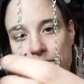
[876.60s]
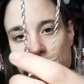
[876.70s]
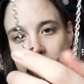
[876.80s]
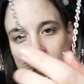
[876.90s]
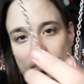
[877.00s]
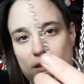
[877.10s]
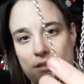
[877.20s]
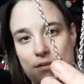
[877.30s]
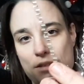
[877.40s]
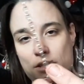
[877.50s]
Yeah,
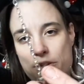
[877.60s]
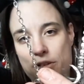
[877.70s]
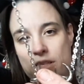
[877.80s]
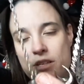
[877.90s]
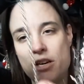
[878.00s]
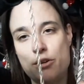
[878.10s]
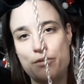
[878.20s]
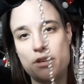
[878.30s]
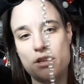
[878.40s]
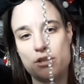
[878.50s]
so it's kind of
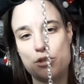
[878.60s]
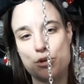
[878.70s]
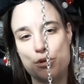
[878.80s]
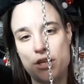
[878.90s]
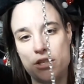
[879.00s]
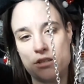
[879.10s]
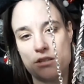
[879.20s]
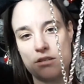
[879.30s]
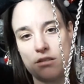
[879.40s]
a joined